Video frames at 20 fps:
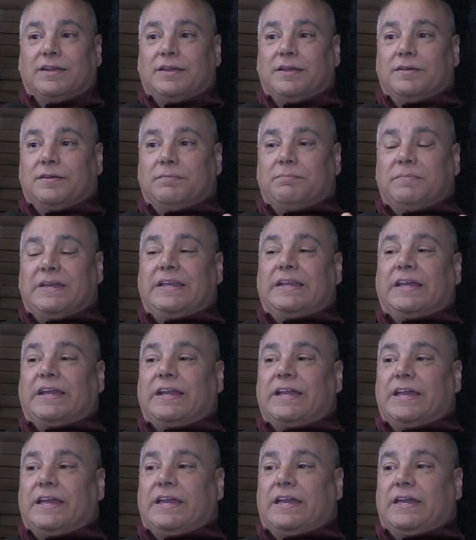Meaning,
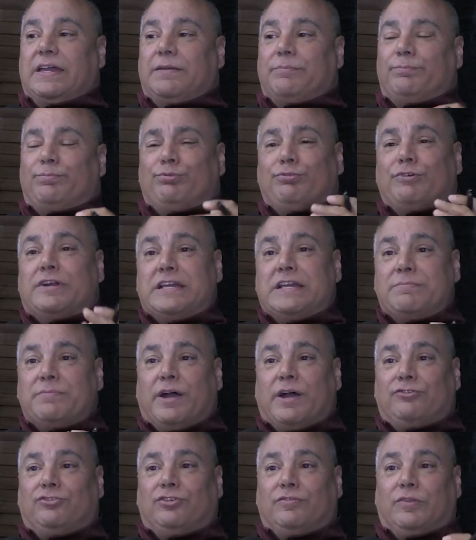pretty
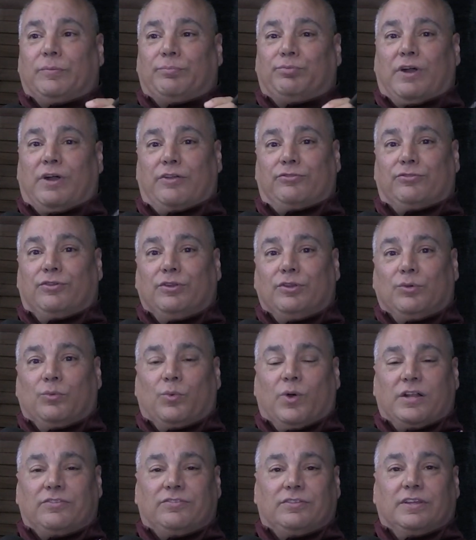much if the prosecutor
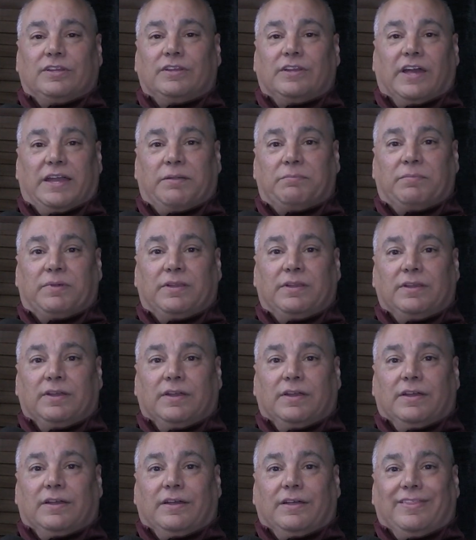wants an indictment,
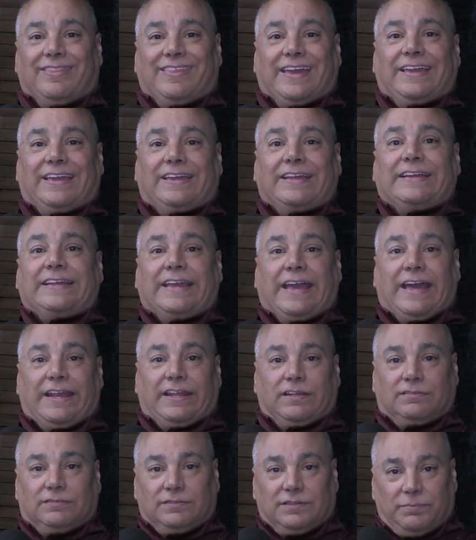they can get it,
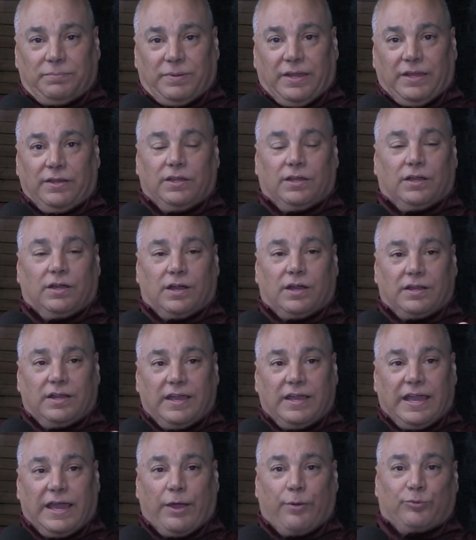depending on
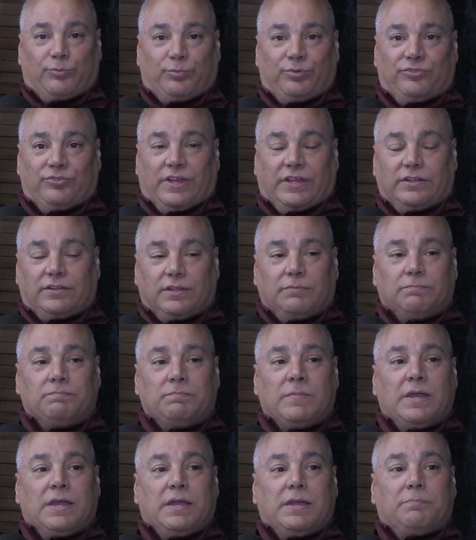how it's presented.
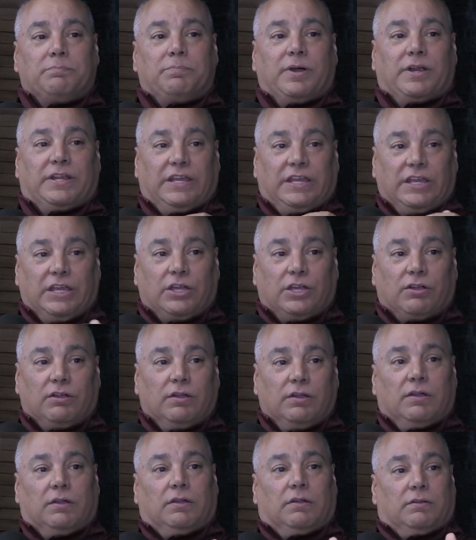But here,
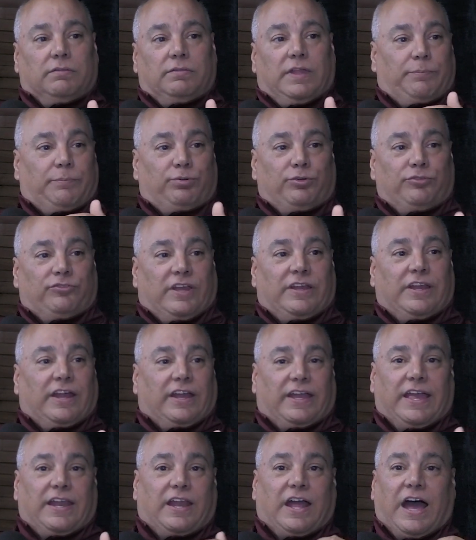they present, and
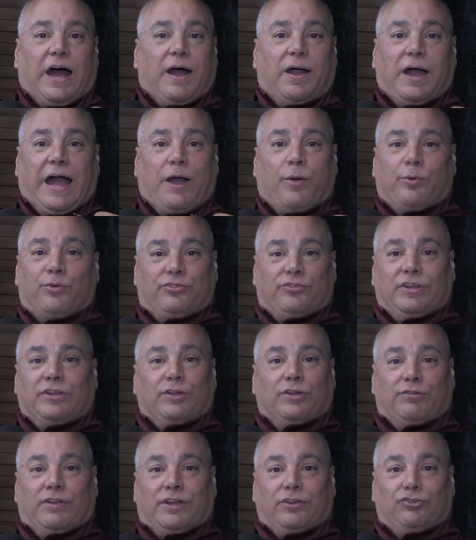again, I was in the
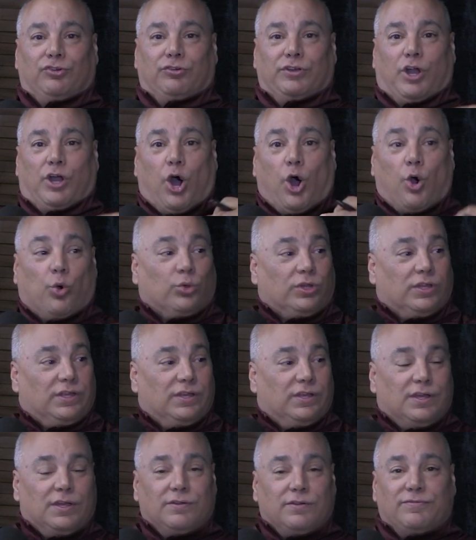grand jury
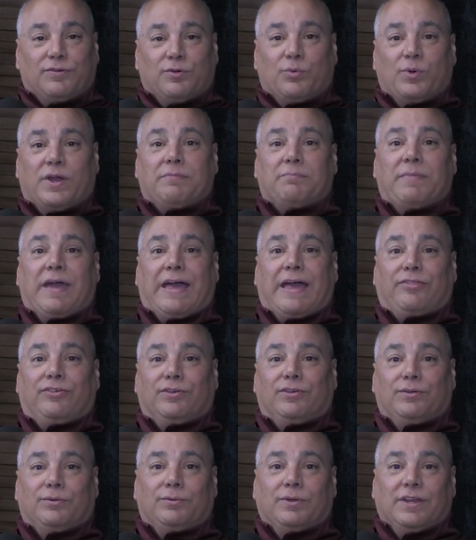only for when
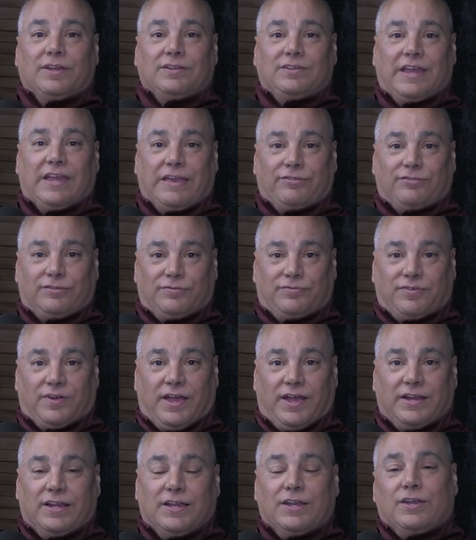Matthew testified.
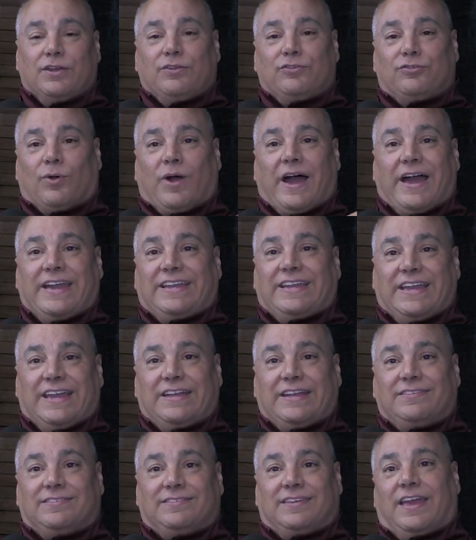So I
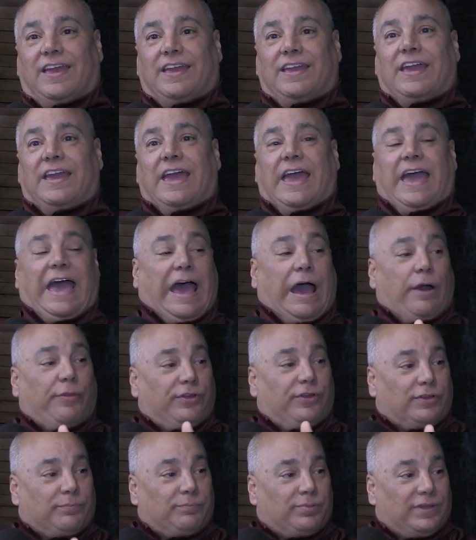can't say how the
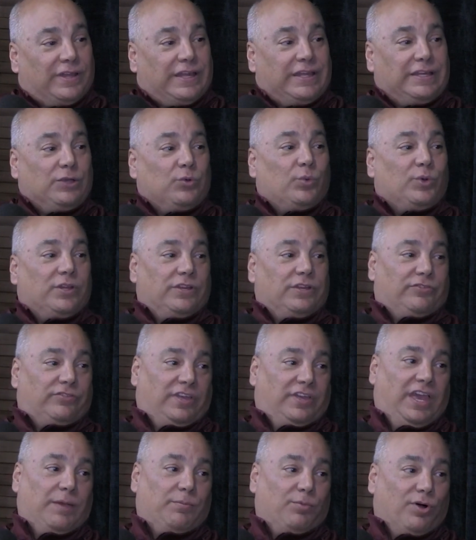complaining witness
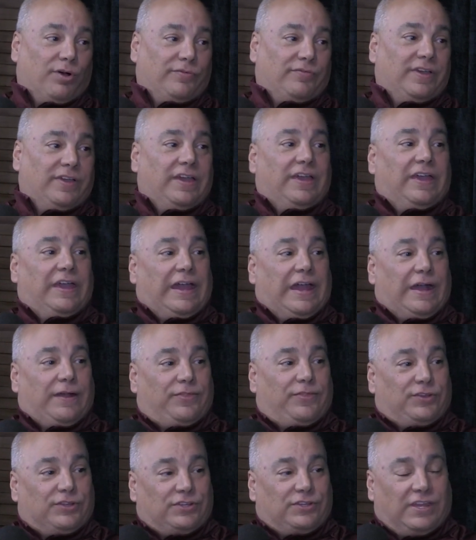came off, how
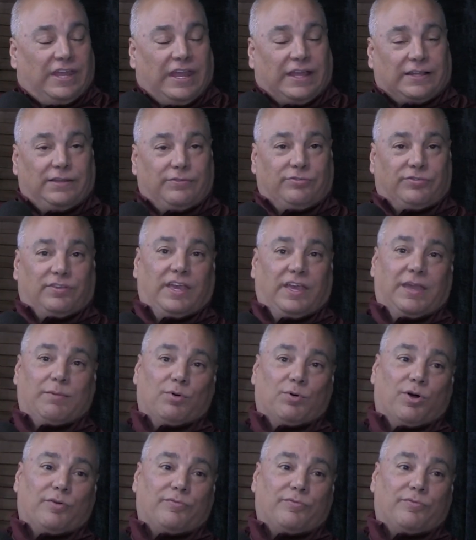the detectives came off.